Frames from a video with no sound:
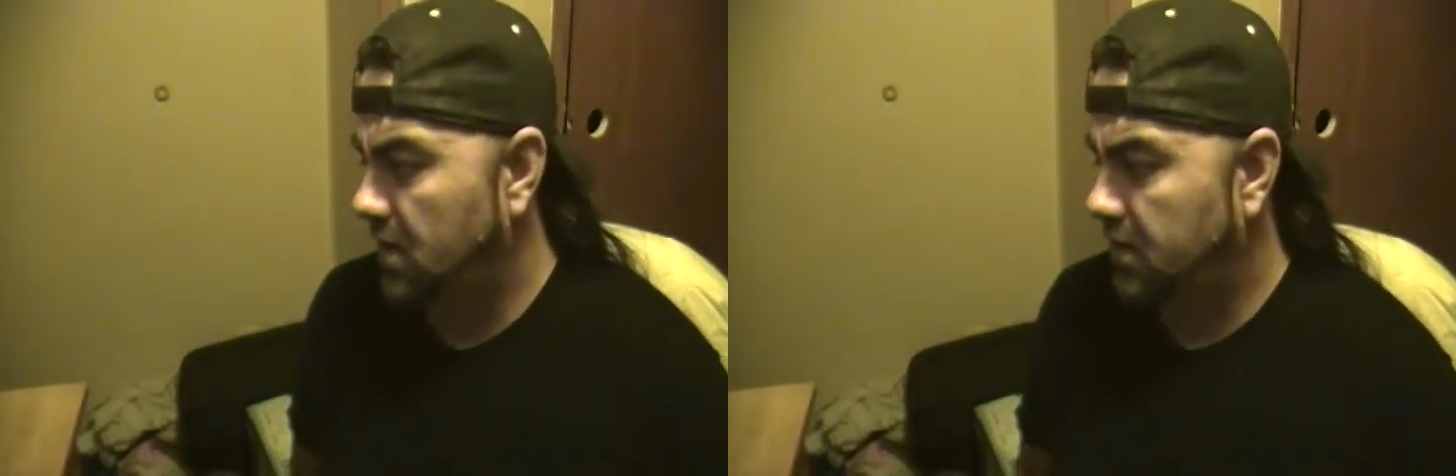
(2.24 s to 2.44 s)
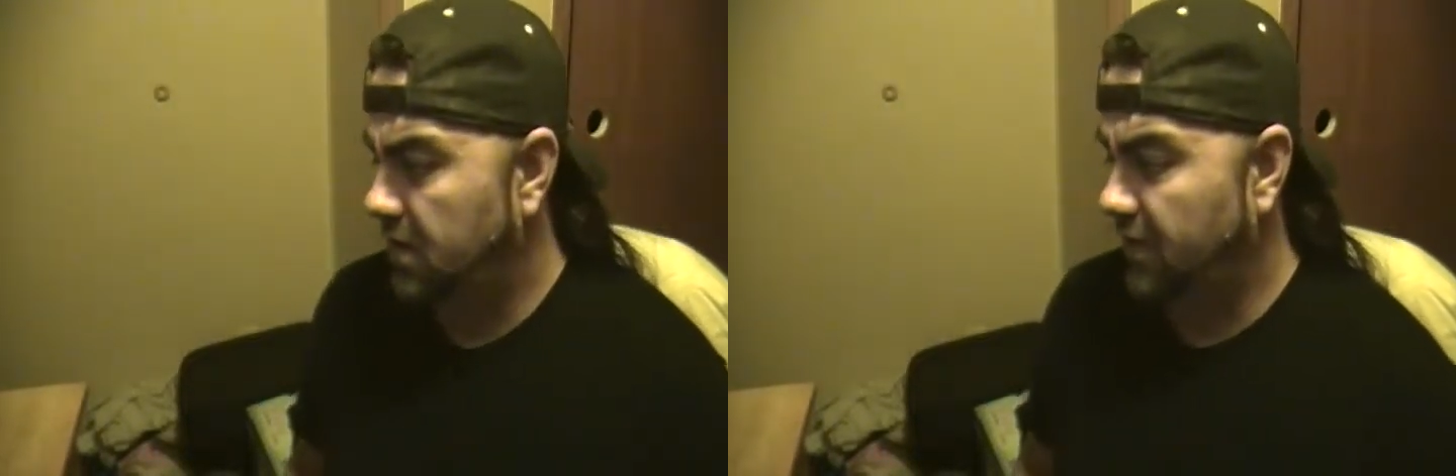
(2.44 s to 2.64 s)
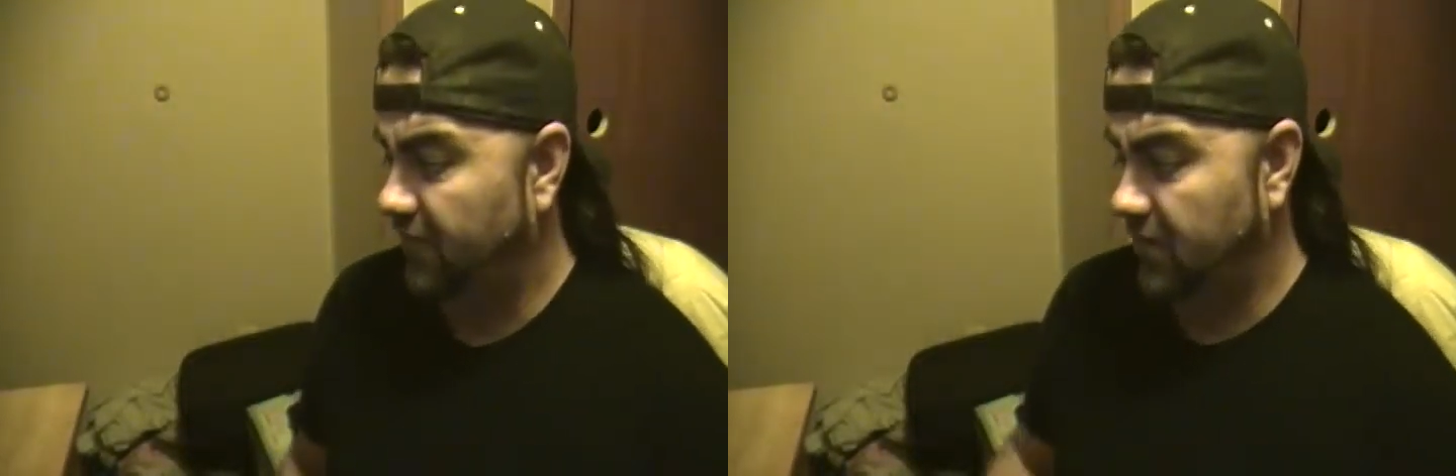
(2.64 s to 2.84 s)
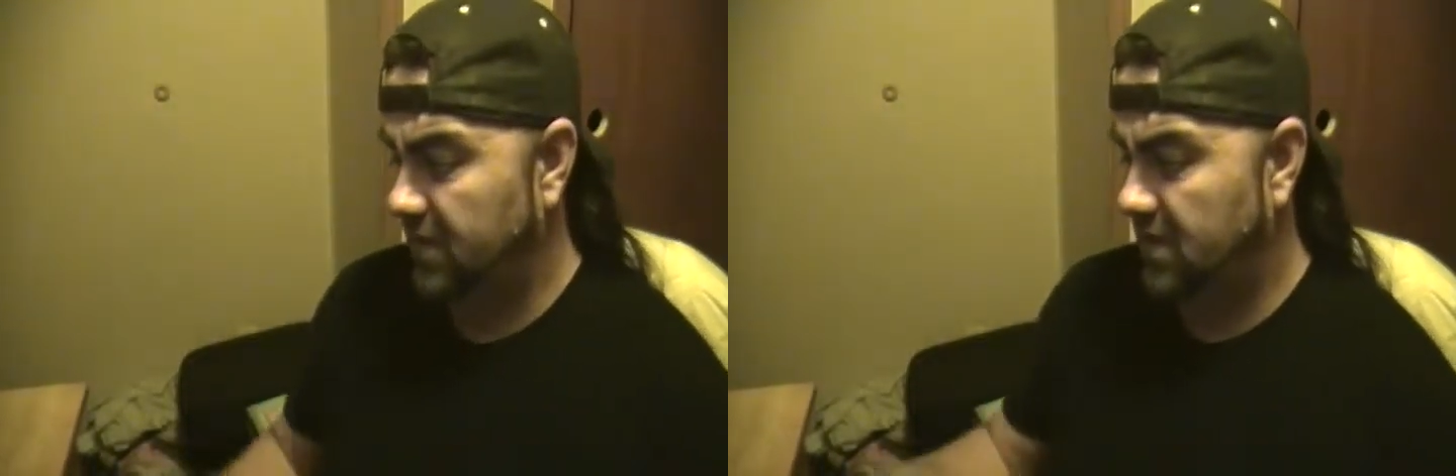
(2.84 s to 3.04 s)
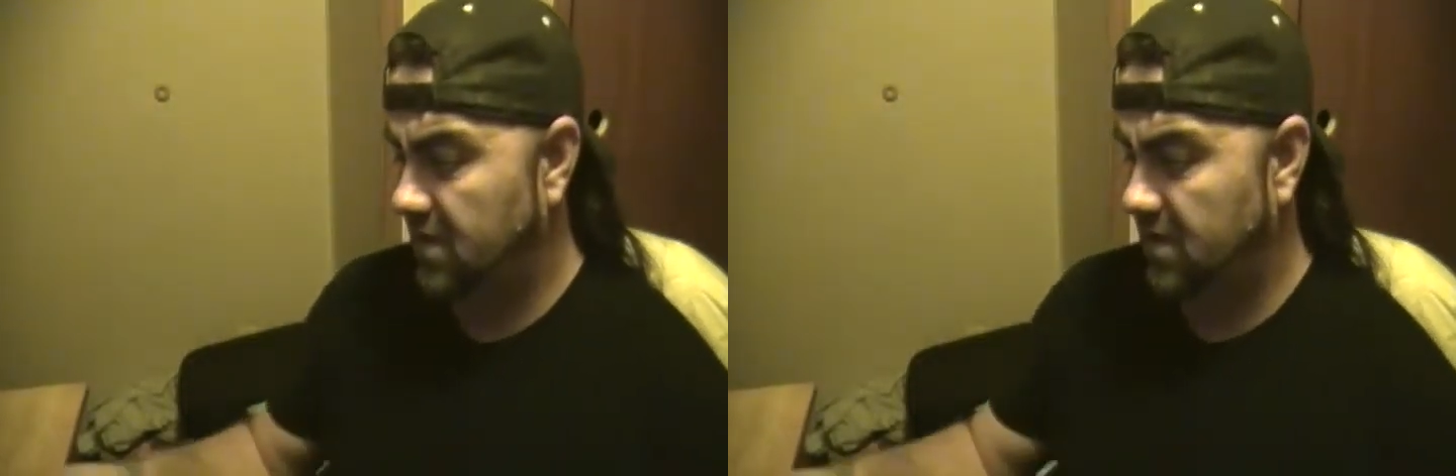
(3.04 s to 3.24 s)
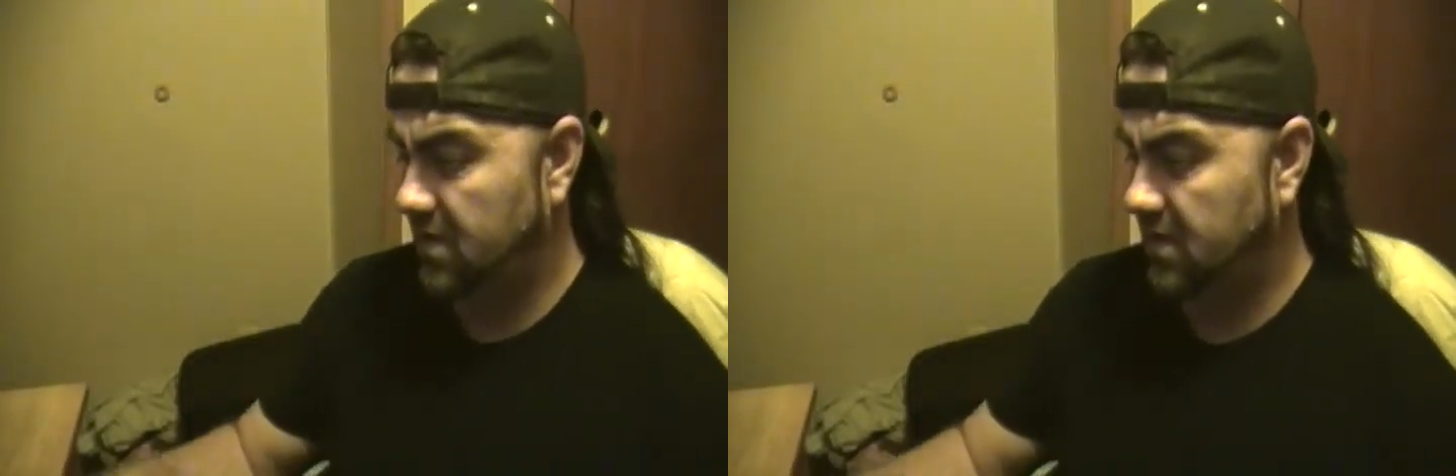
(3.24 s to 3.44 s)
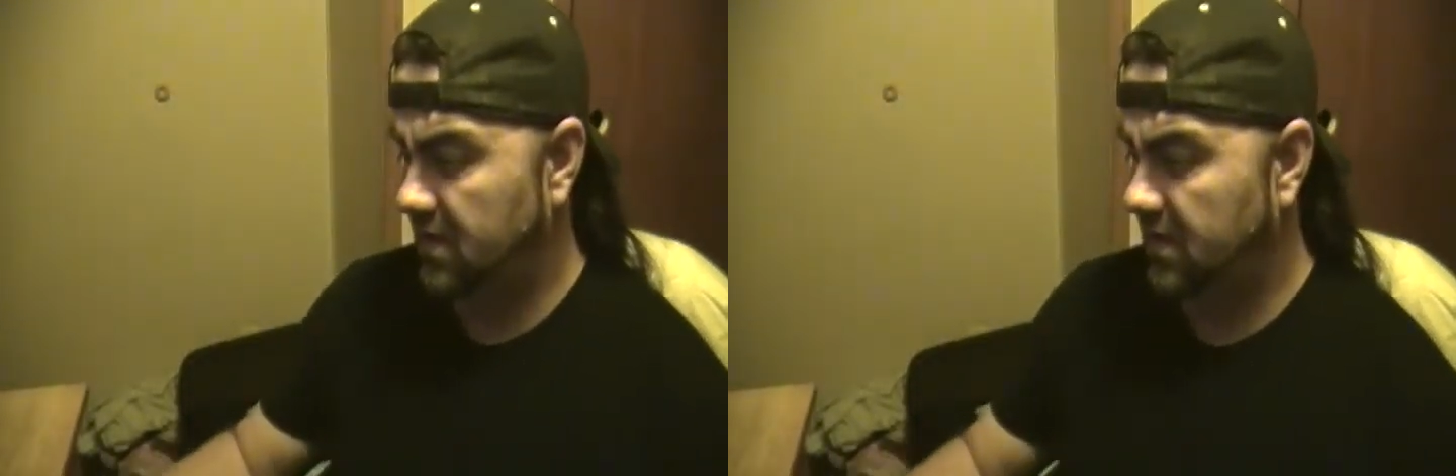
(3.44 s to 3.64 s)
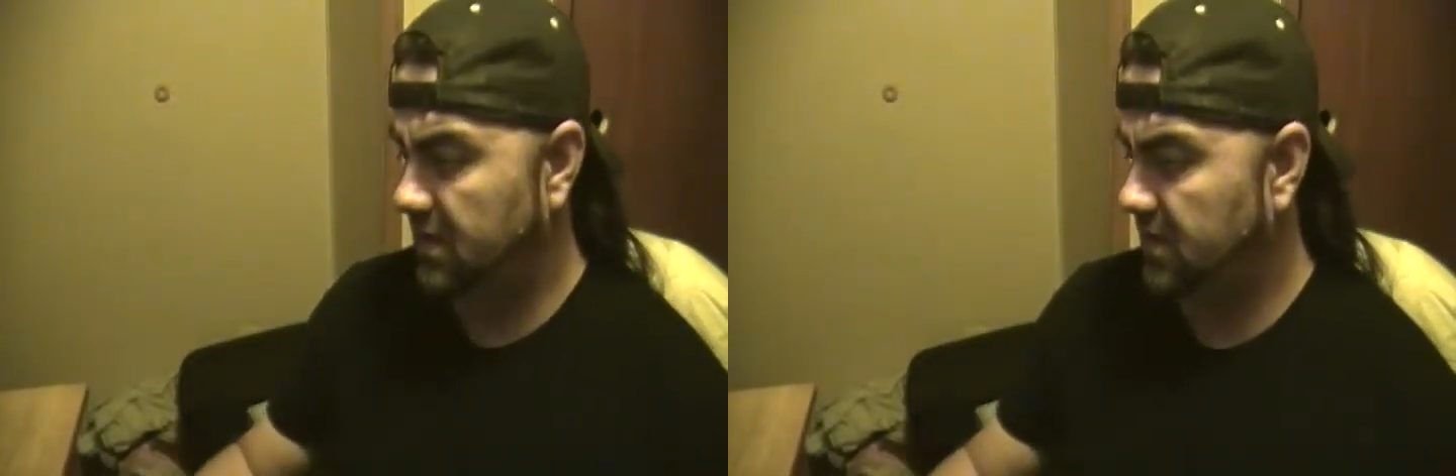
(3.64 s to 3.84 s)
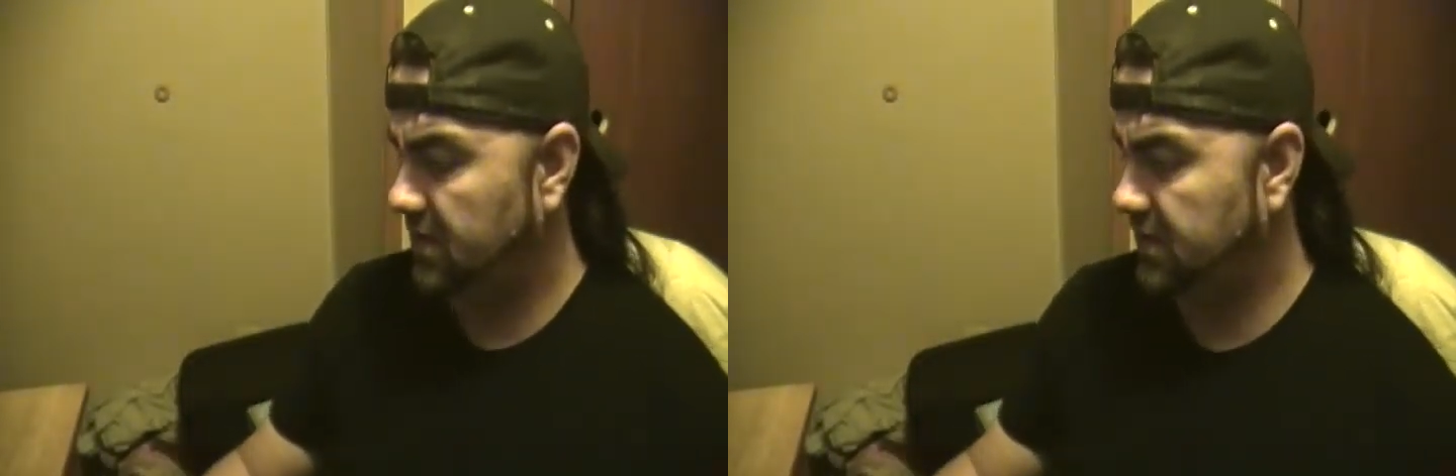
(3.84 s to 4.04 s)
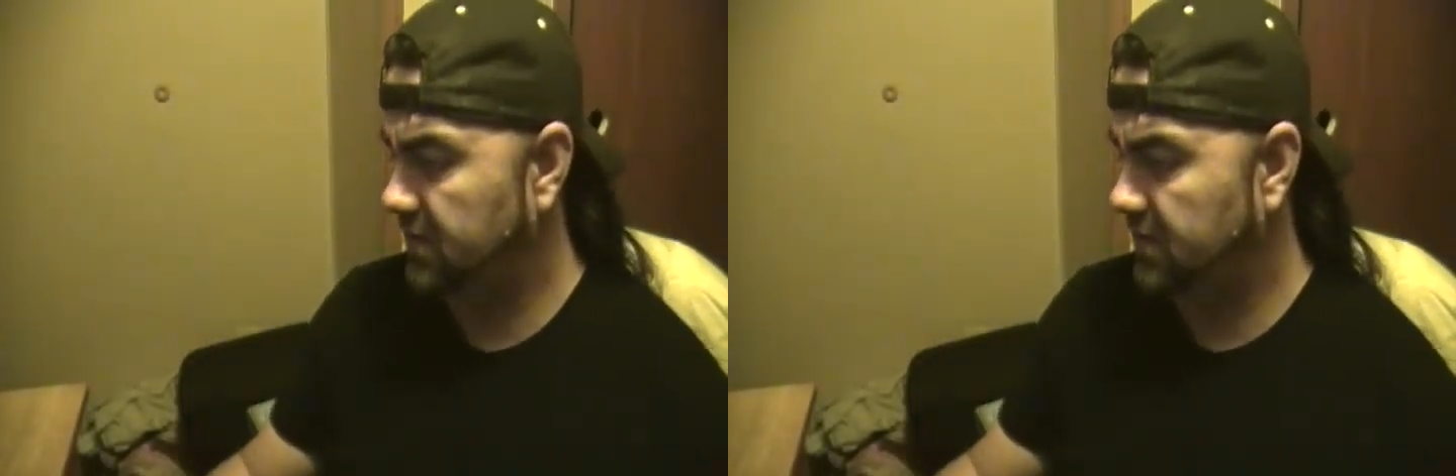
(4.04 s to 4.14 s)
Okay everyone, this